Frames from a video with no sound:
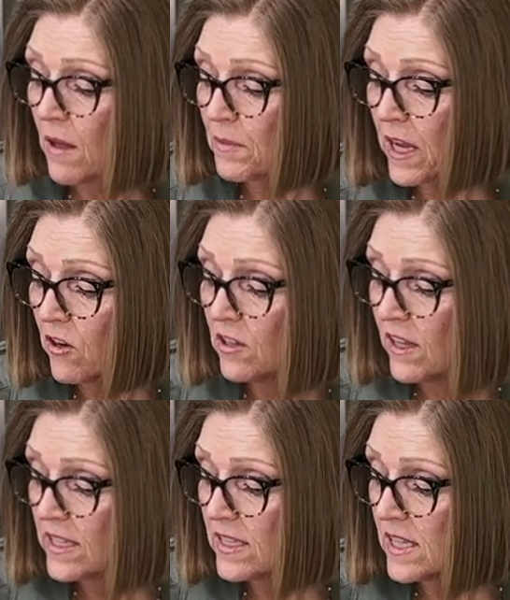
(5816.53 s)

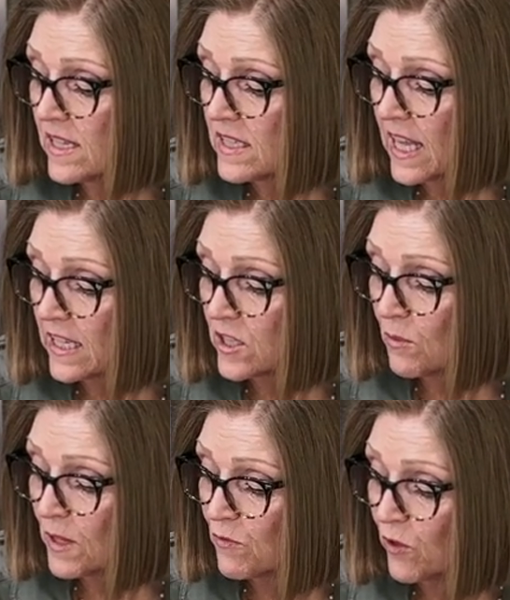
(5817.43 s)
Caroline says, thanks so
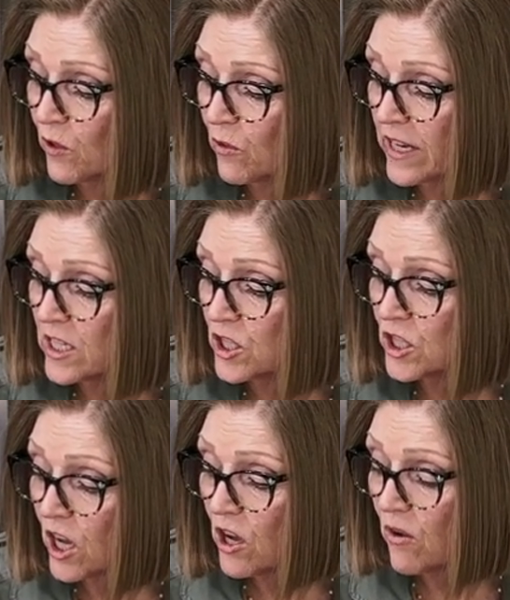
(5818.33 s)
much for a great
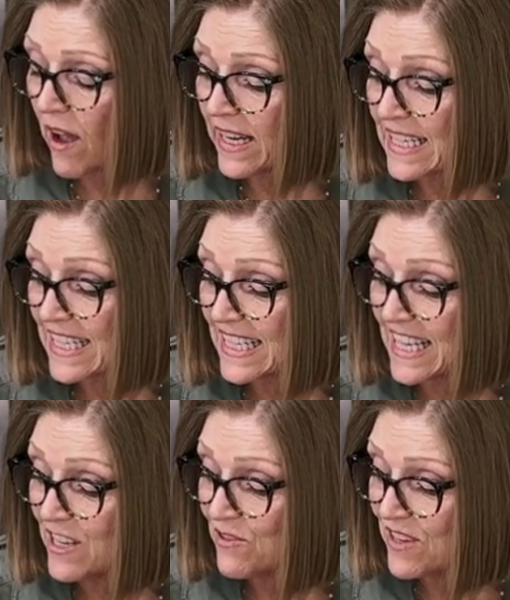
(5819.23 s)
show. I can
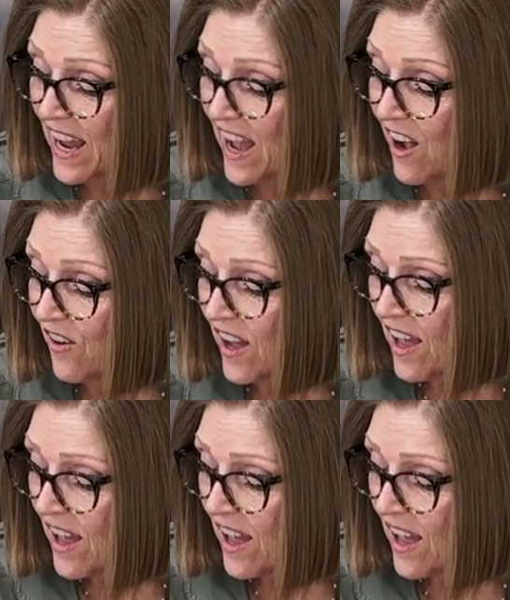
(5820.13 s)
see you now.